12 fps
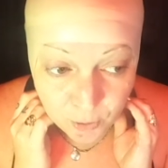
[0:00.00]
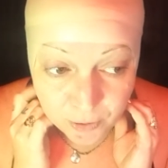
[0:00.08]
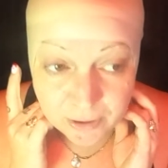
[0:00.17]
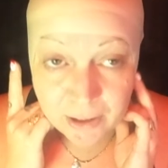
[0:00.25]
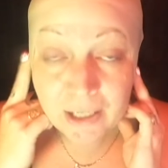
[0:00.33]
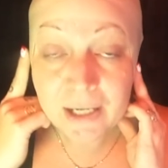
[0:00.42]

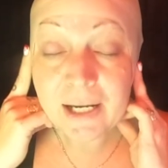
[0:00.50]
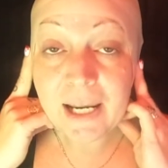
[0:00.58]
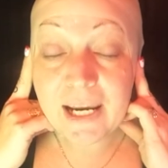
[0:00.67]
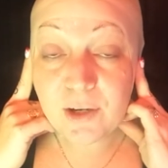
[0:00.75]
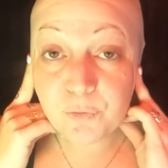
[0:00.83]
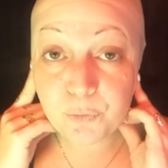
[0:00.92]
on,
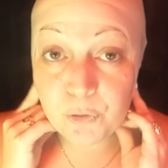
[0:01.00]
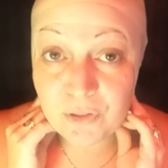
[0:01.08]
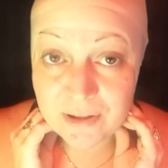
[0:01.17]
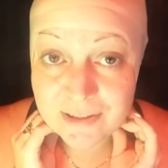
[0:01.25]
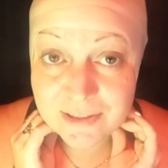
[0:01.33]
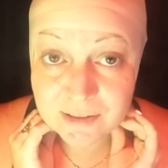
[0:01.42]
and for
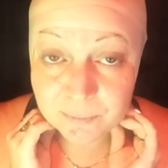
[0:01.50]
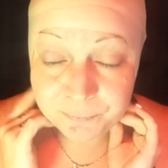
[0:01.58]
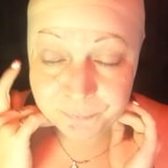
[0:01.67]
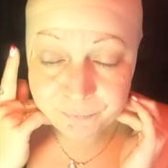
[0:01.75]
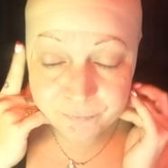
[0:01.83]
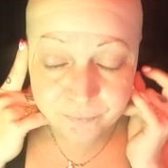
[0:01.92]
this,
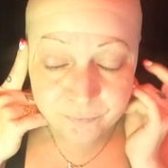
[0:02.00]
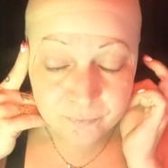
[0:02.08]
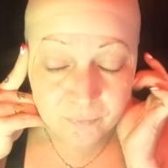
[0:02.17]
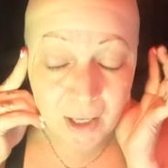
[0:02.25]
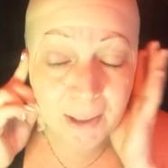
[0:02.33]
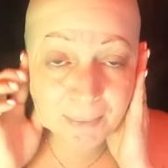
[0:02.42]

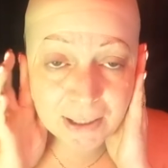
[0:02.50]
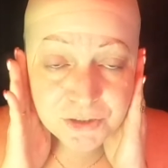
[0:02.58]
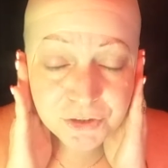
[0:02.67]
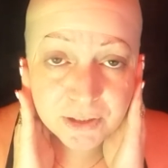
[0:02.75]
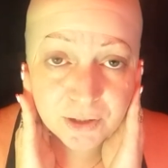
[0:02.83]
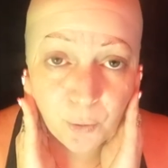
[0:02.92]
I'm
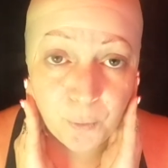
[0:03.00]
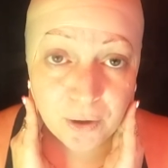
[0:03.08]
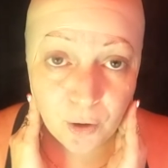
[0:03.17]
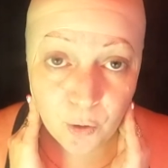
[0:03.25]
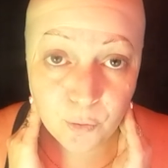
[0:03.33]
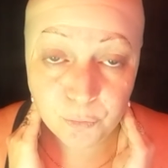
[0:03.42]
actually
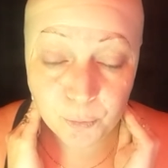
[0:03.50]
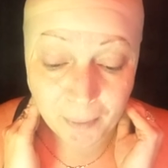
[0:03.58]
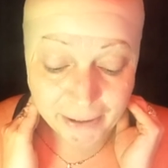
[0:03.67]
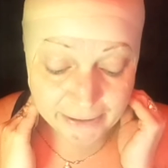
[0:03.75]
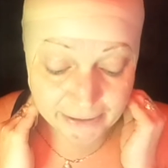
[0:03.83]
going over my